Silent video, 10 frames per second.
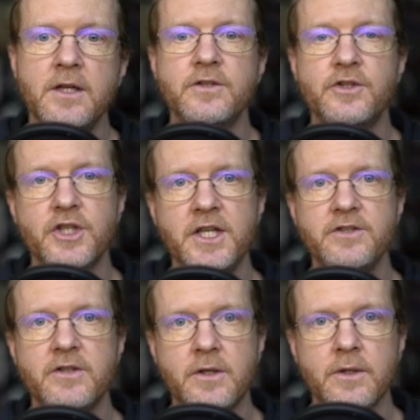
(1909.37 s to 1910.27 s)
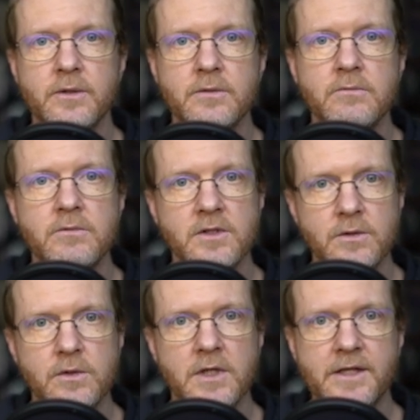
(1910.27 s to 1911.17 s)
to change the code to
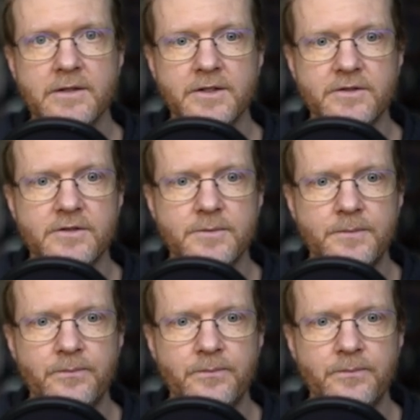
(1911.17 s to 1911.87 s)
look like this.